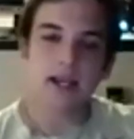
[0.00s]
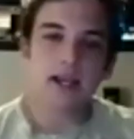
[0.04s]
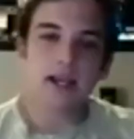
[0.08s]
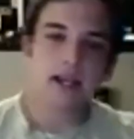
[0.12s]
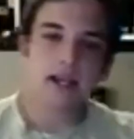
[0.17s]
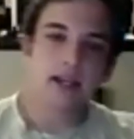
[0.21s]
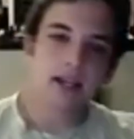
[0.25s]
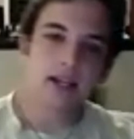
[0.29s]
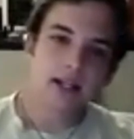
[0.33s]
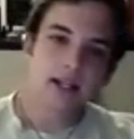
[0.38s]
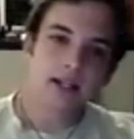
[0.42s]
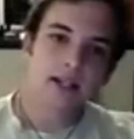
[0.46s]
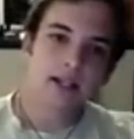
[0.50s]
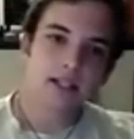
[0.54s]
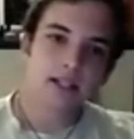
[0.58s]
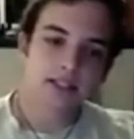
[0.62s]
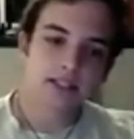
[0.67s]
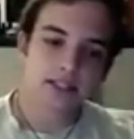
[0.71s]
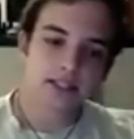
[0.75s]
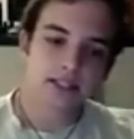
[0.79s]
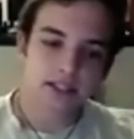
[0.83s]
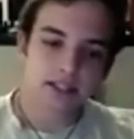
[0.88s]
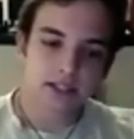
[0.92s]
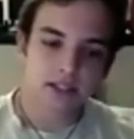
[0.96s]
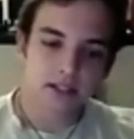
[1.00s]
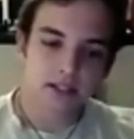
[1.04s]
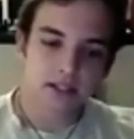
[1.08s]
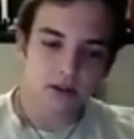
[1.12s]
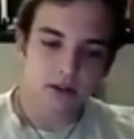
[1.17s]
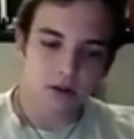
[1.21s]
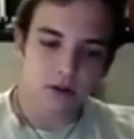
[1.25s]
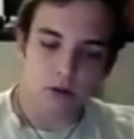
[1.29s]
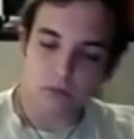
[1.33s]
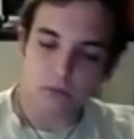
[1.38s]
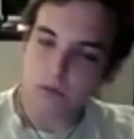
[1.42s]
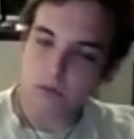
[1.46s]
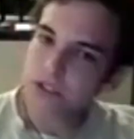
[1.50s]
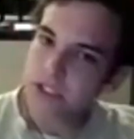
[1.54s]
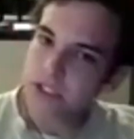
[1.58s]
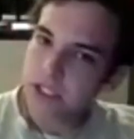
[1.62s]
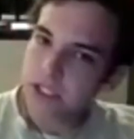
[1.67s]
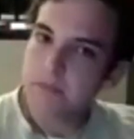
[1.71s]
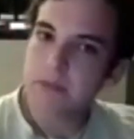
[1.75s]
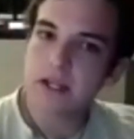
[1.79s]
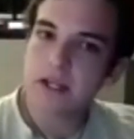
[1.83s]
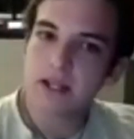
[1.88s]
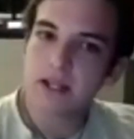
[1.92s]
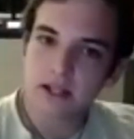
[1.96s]
it is almost
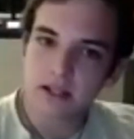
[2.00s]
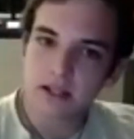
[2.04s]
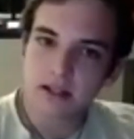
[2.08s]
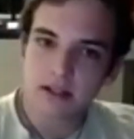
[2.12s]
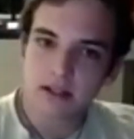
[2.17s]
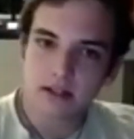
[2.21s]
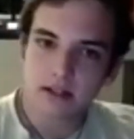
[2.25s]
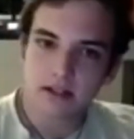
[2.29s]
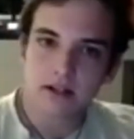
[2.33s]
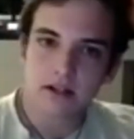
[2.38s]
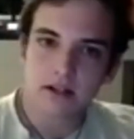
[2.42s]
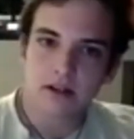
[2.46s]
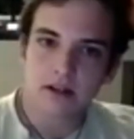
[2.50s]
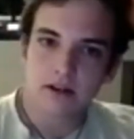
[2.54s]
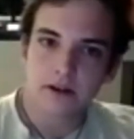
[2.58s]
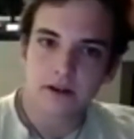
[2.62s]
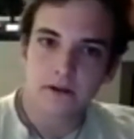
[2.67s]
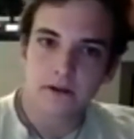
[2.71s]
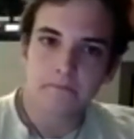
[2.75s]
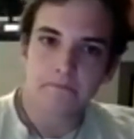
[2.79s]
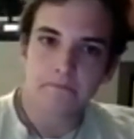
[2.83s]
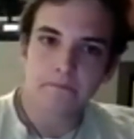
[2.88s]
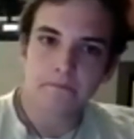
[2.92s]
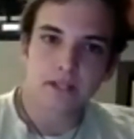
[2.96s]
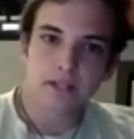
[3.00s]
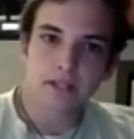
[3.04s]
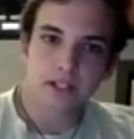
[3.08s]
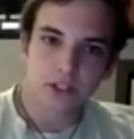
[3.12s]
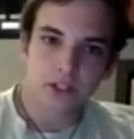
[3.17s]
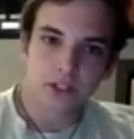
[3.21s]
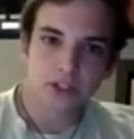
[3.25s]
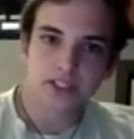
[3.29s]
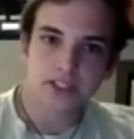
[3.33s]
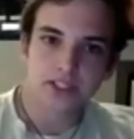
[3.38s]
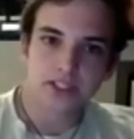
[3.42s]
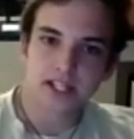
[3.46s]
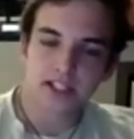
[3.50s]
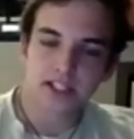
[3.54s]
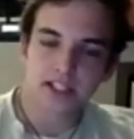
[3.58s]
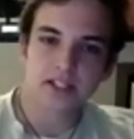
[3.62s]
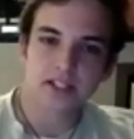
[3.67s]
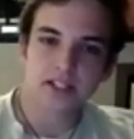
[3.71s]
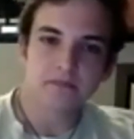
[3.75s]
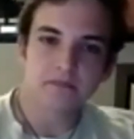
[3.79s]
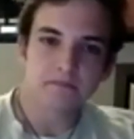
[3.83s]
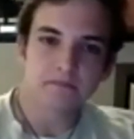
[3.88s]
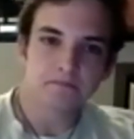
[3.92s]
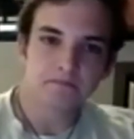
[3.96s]
immediate, all right, the
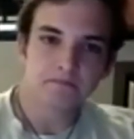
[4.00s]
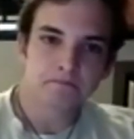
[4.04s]
transaction.